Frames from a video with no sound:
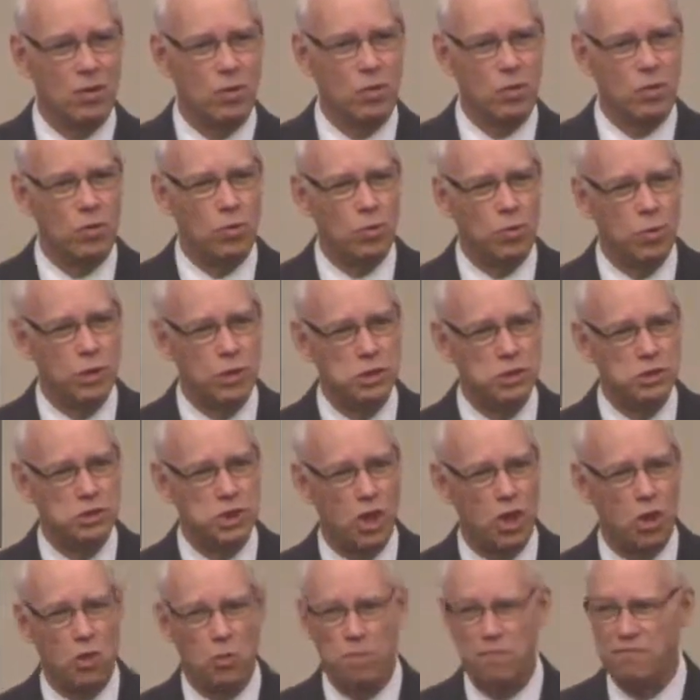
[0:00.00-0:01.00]
When
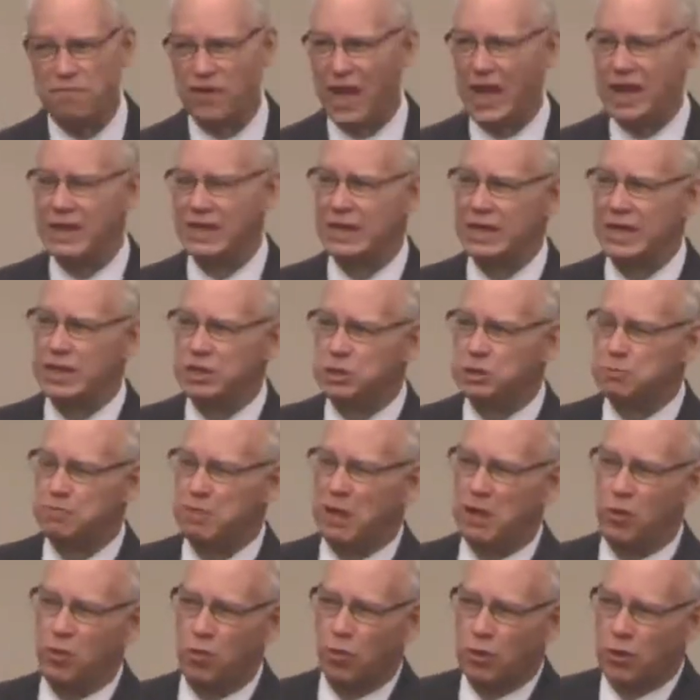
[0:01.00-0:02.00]
Job finally
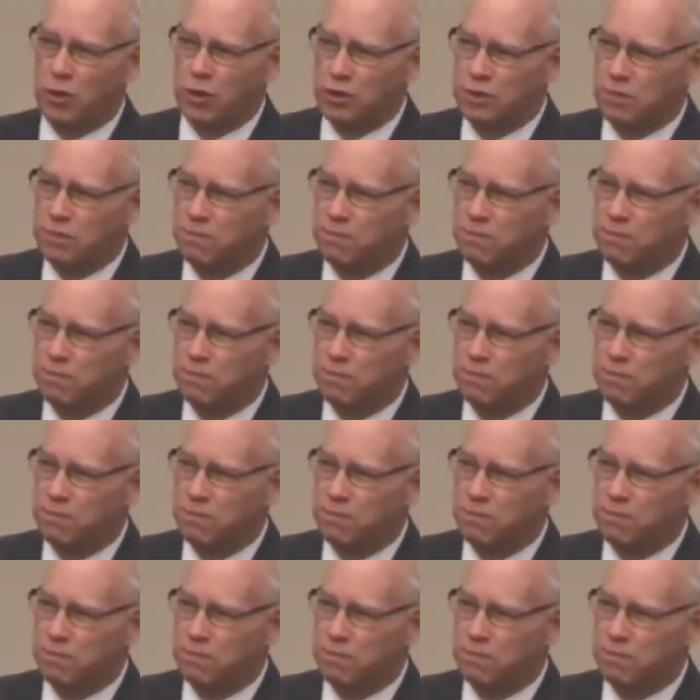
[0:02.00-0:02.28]
spoke,